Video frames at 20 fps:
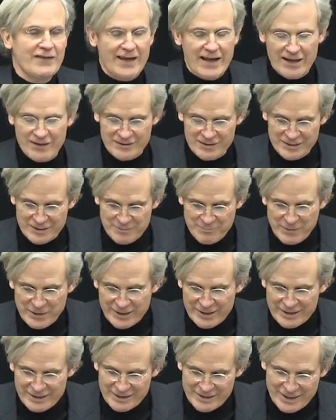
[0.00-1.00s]
of thousands,
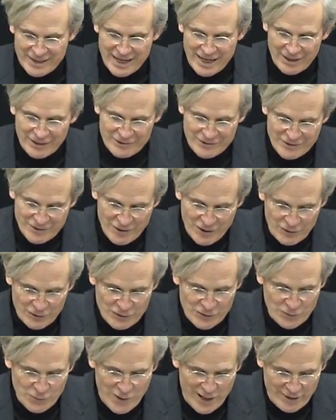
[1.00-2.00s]
millions of dollars of
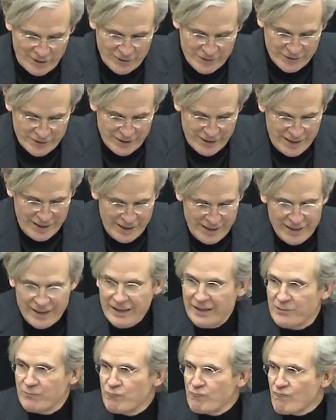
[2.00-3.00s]
those sweaters. But it
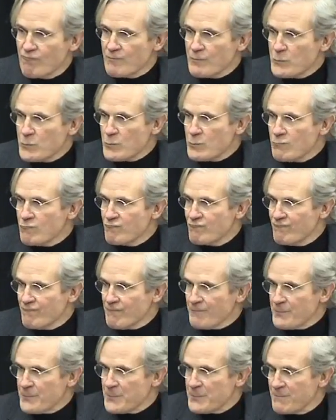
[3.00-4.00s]
takes, you know, uh,
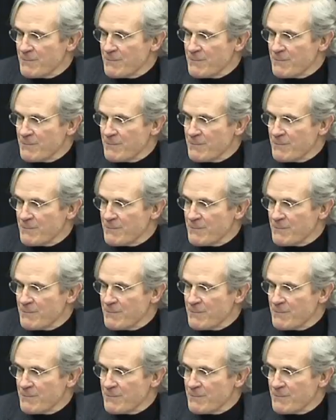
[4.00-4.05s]
it,